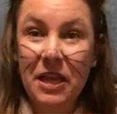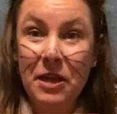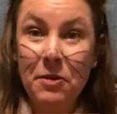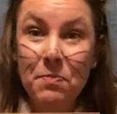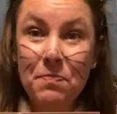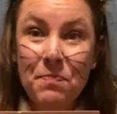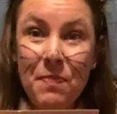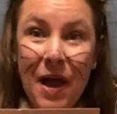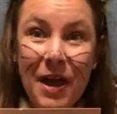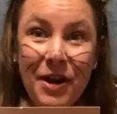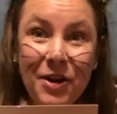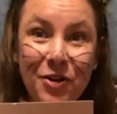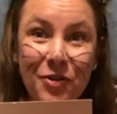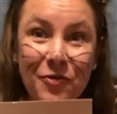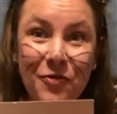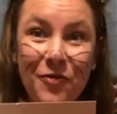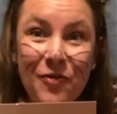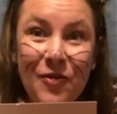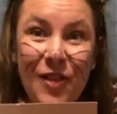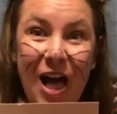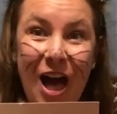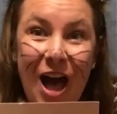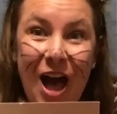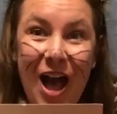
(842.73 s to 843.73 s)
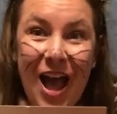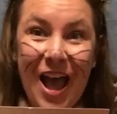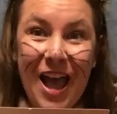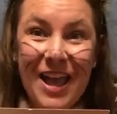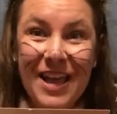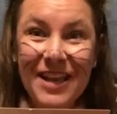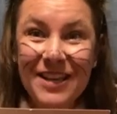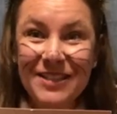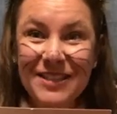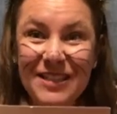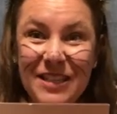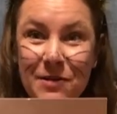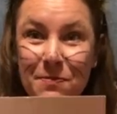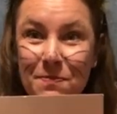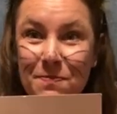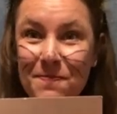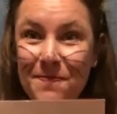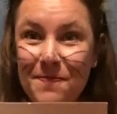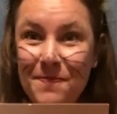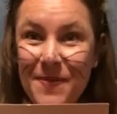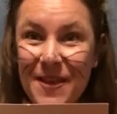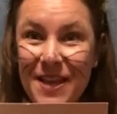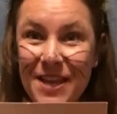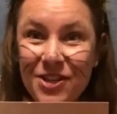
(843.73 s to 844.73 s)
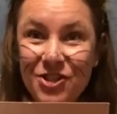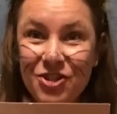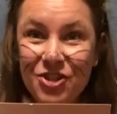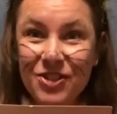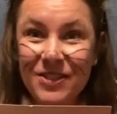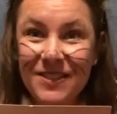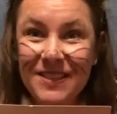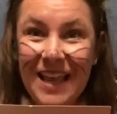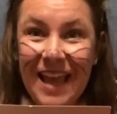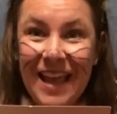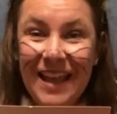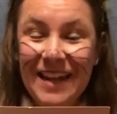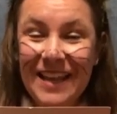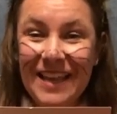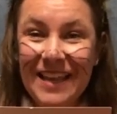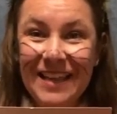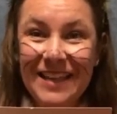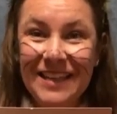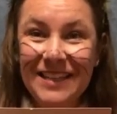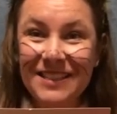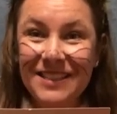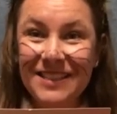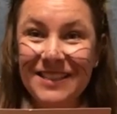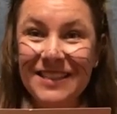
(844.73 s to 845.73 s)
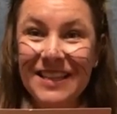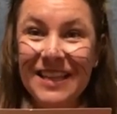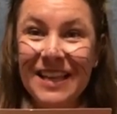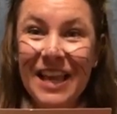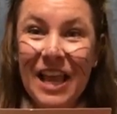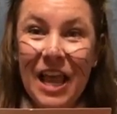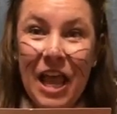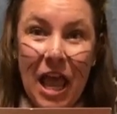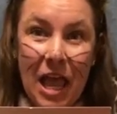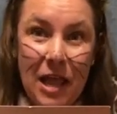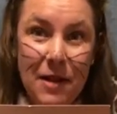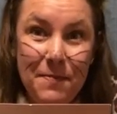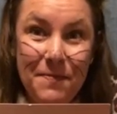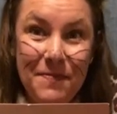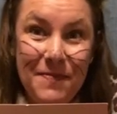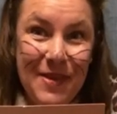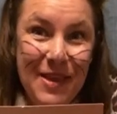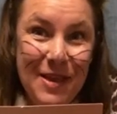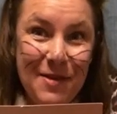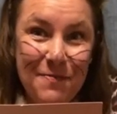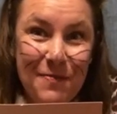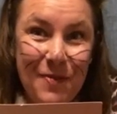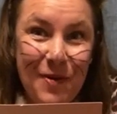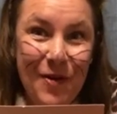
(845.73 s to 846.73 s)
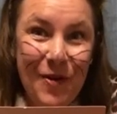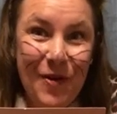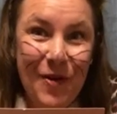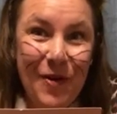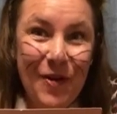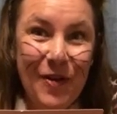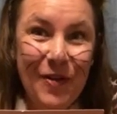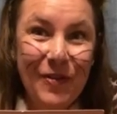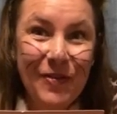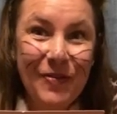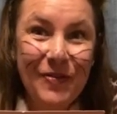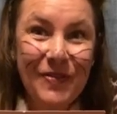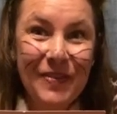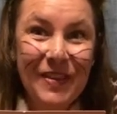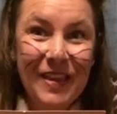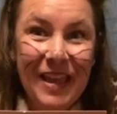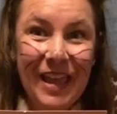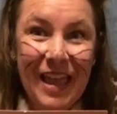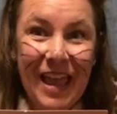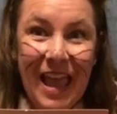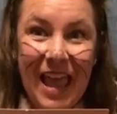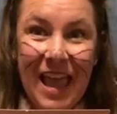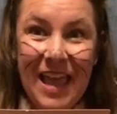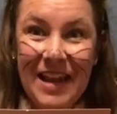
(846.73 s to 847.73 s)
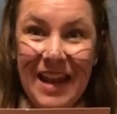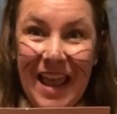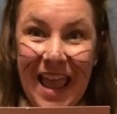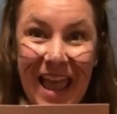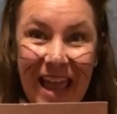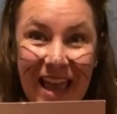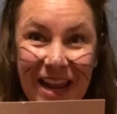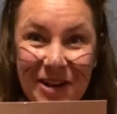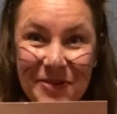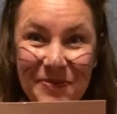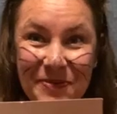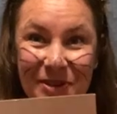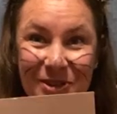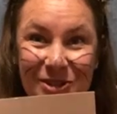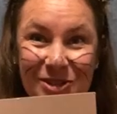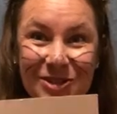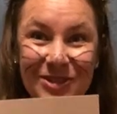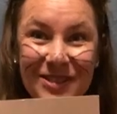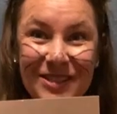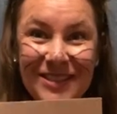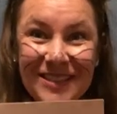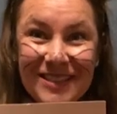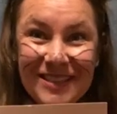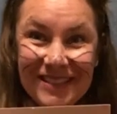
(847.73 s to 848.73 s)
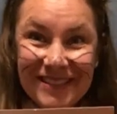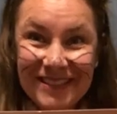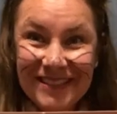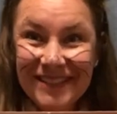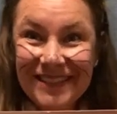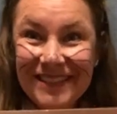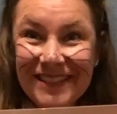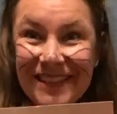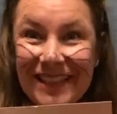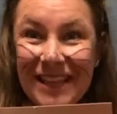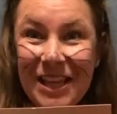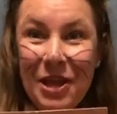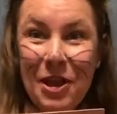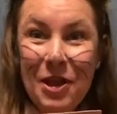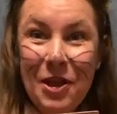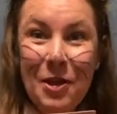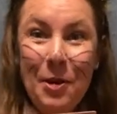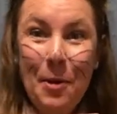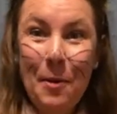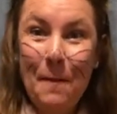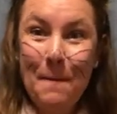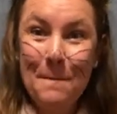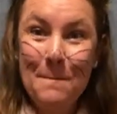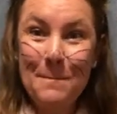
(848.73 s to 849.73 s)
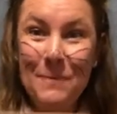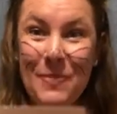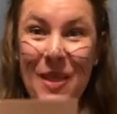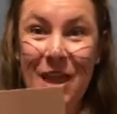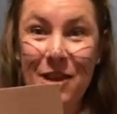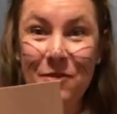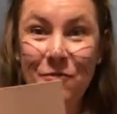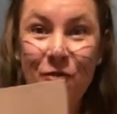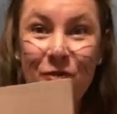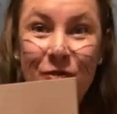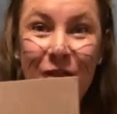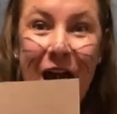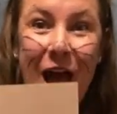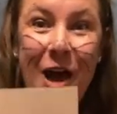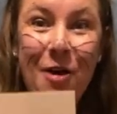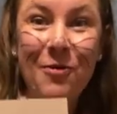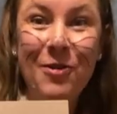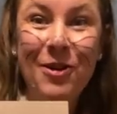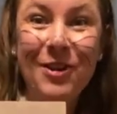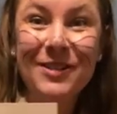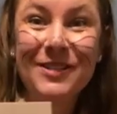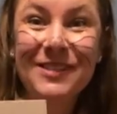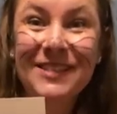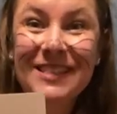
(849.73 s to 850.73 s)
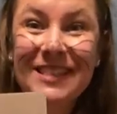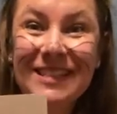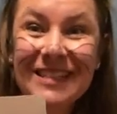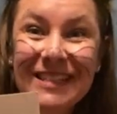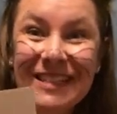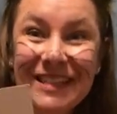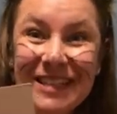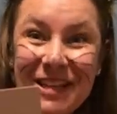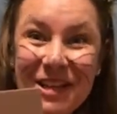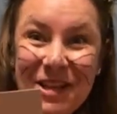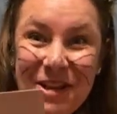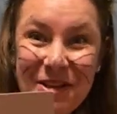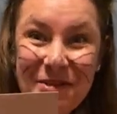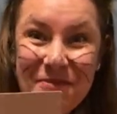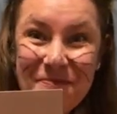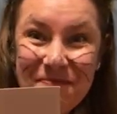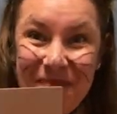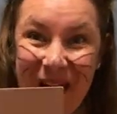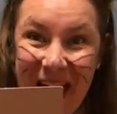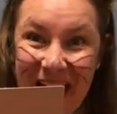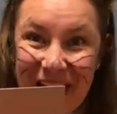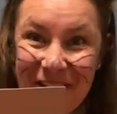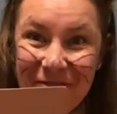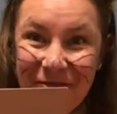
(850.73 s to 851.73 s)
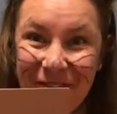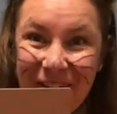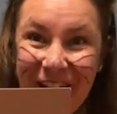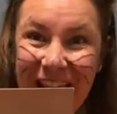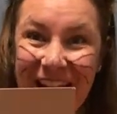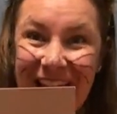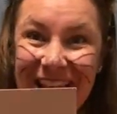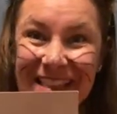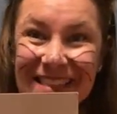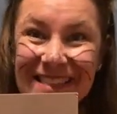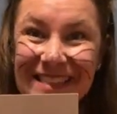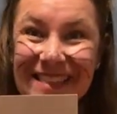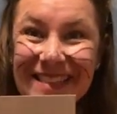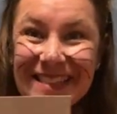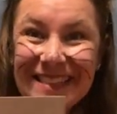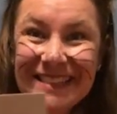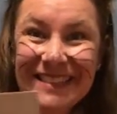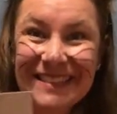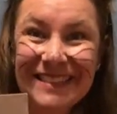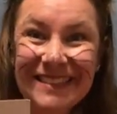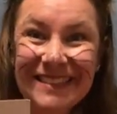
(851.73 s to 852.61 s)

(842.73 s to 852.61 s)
like butterflies and beach settings and people and animals and flowers. Bye friends.